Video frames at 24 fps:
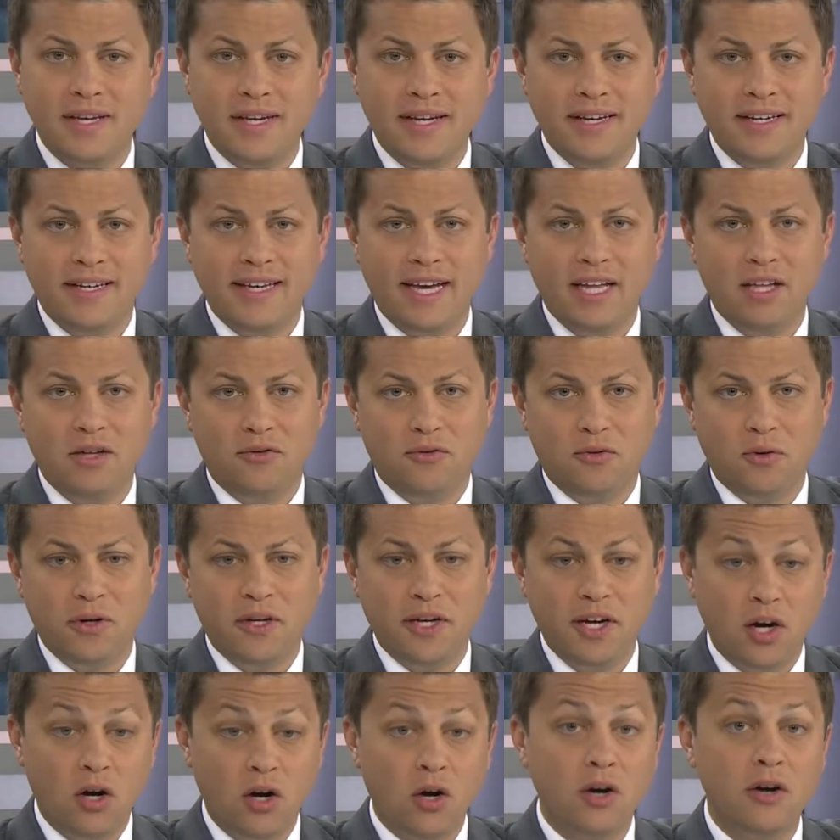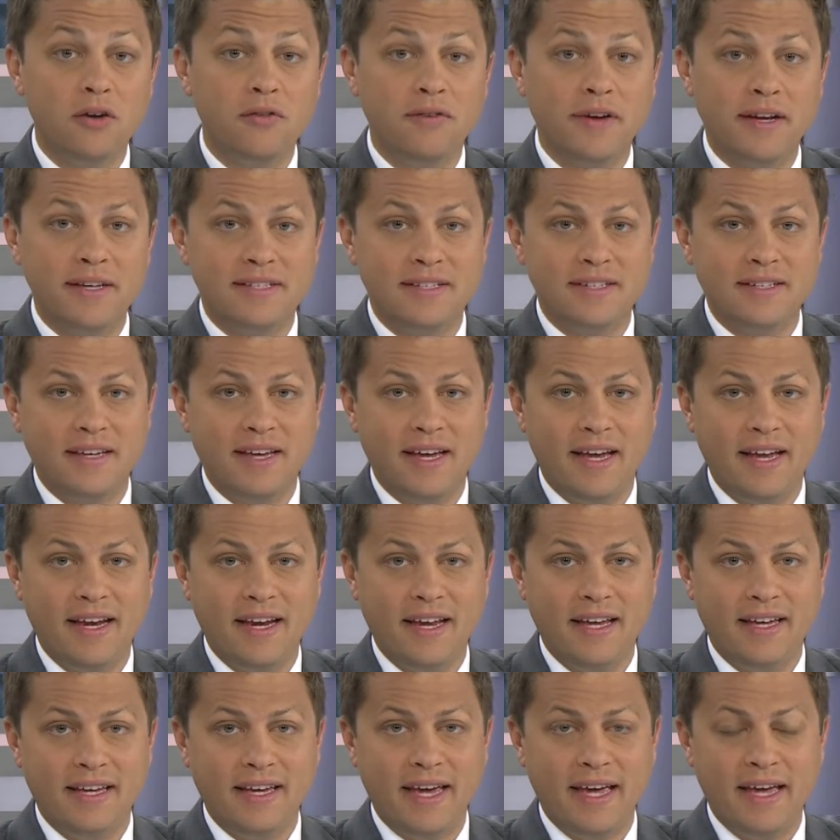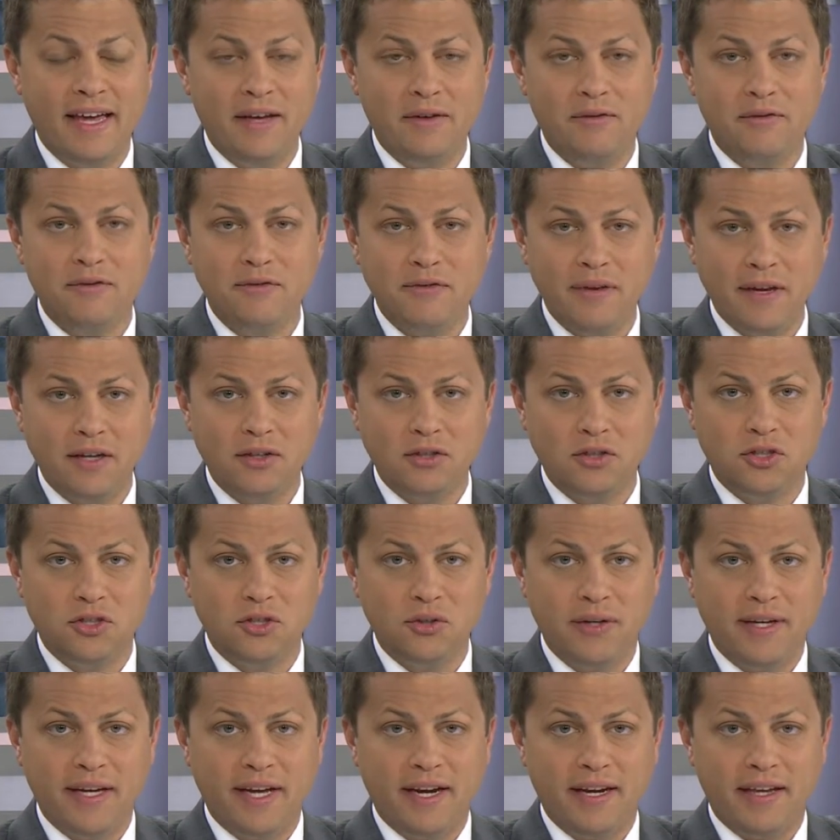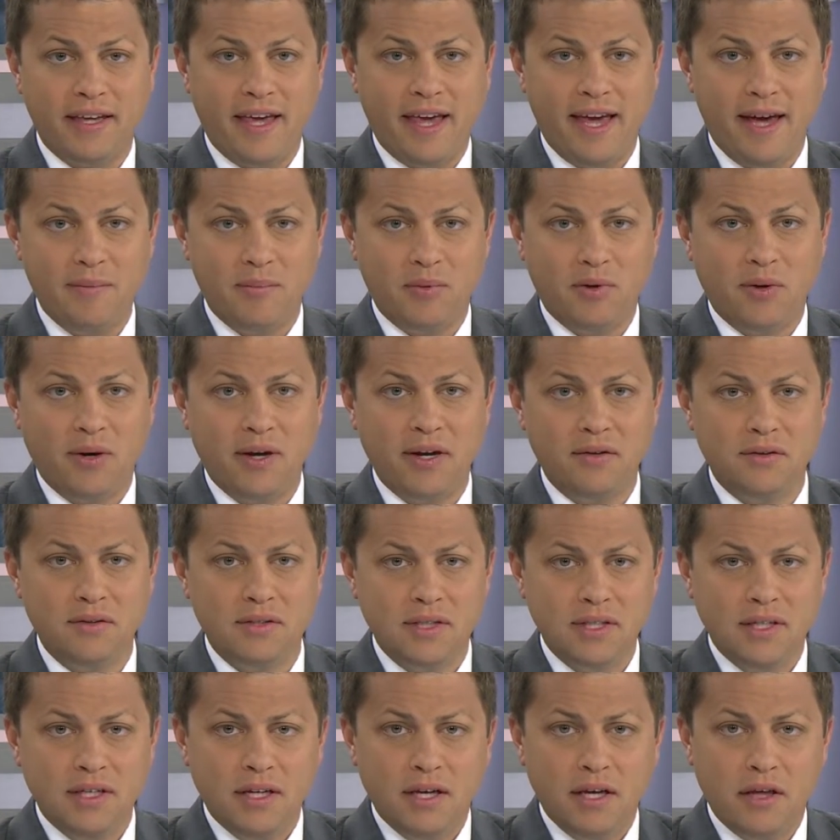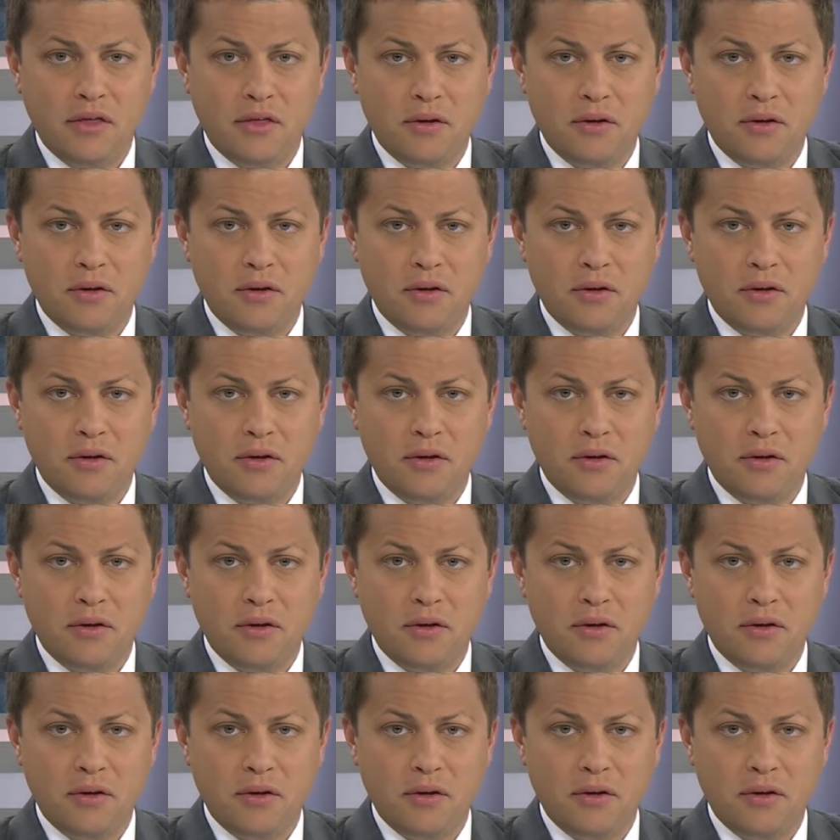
in California are investigating a fatal shooting at a campground. A